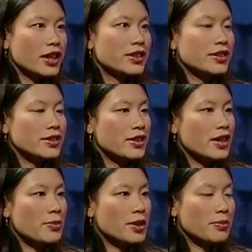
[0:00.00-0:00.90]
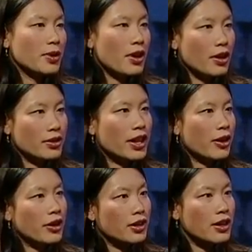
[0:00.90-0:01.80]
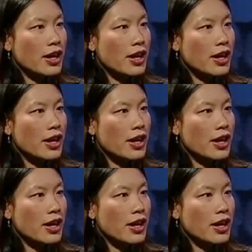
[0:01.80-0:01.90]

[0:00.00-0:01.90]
to see that people are caring